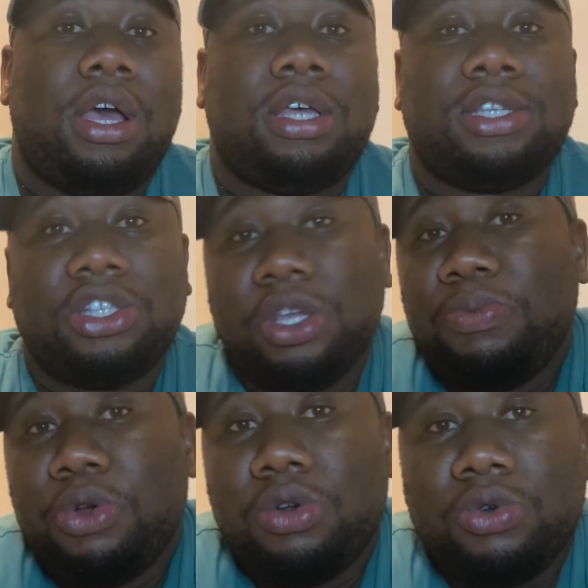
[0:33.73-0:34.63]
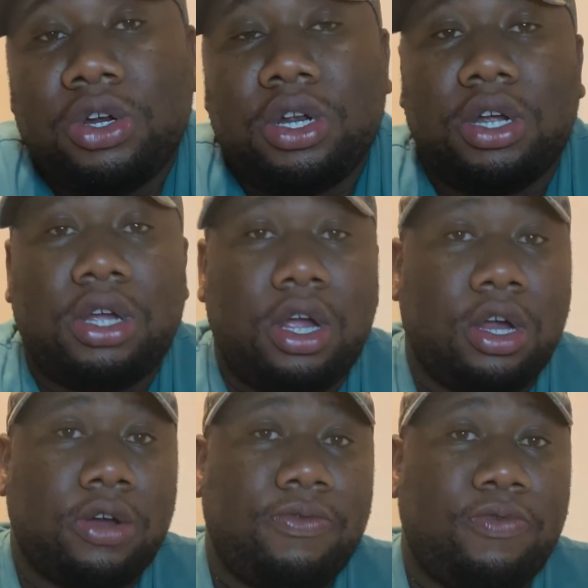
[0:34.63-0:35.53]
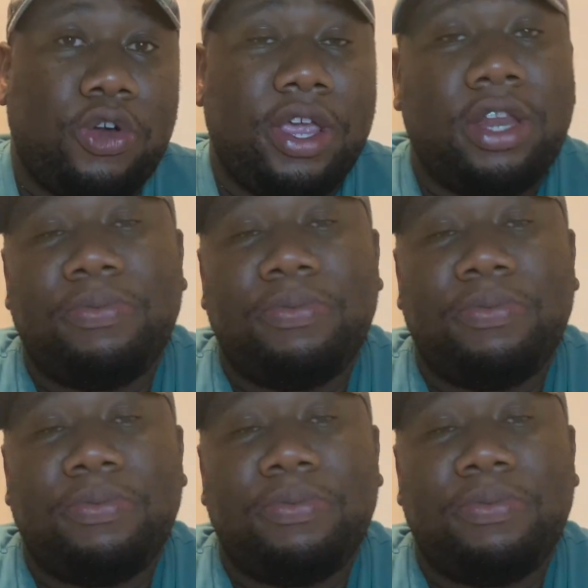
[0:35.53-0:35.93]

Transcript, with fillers: as a temporary worker, or for any